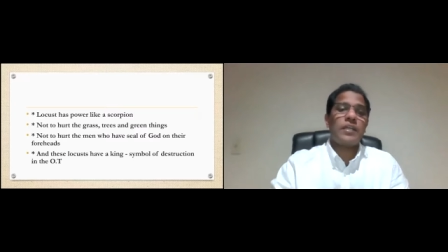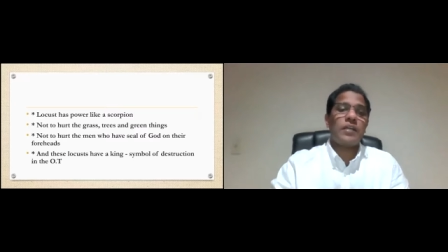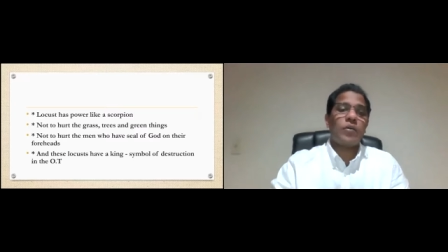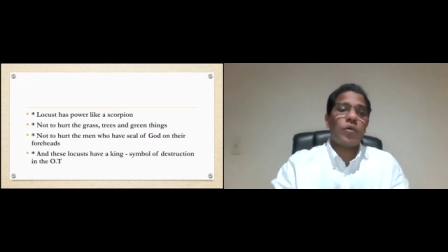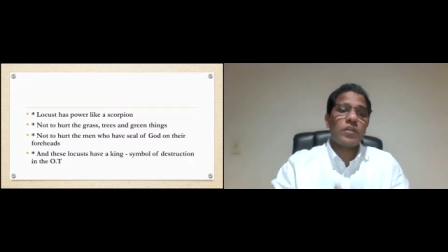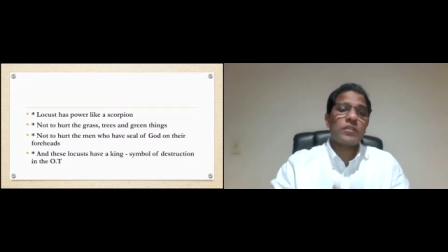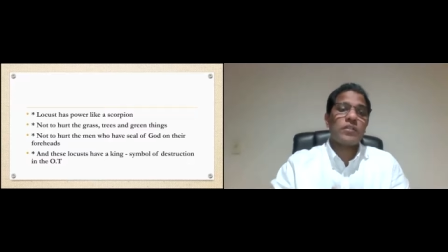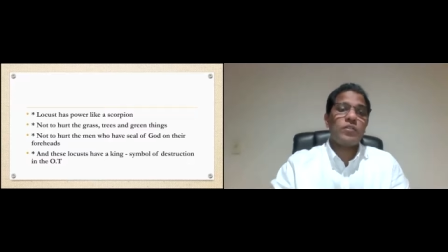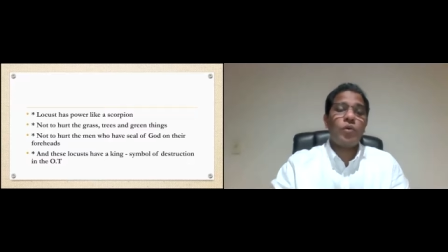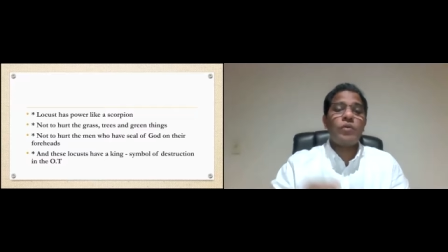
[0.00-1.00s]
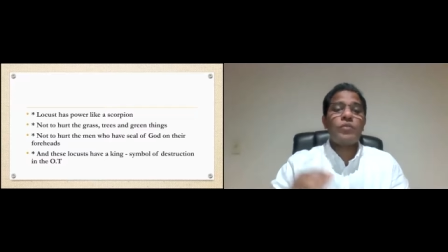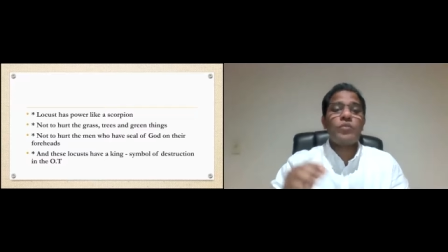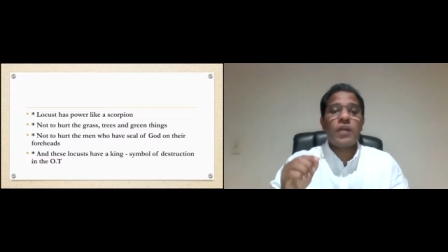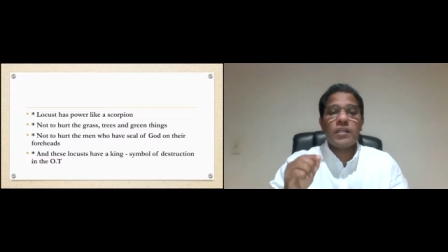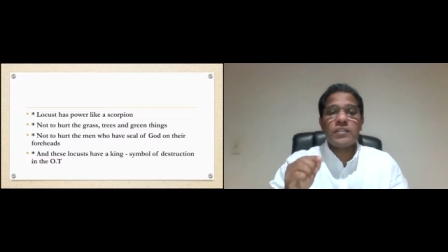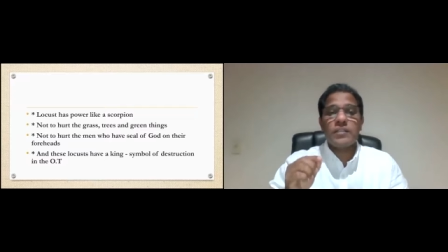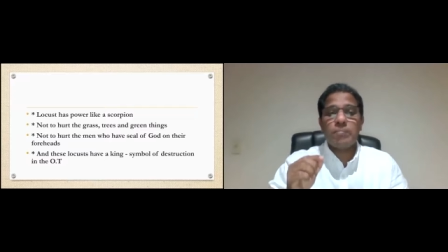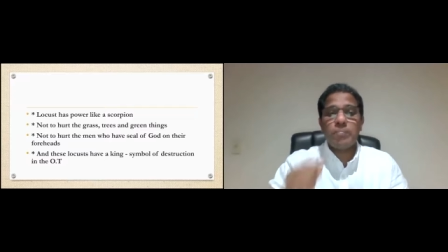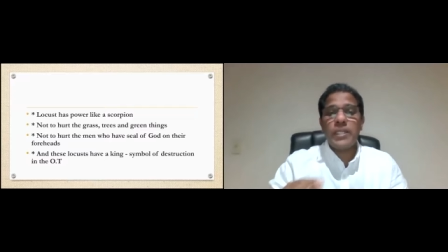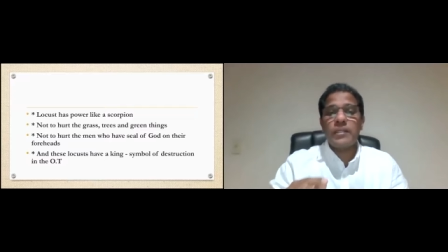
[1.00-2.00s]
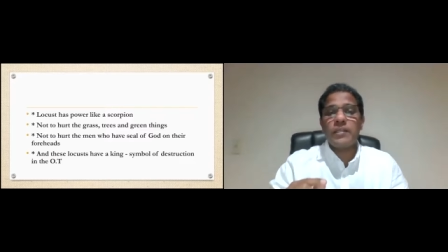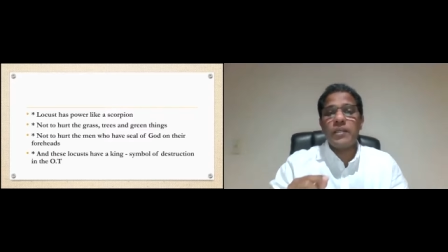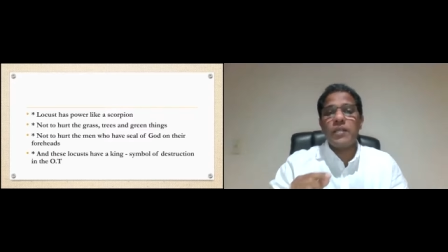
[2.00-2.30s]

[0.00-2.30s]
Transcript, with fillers: an order not to hurt the men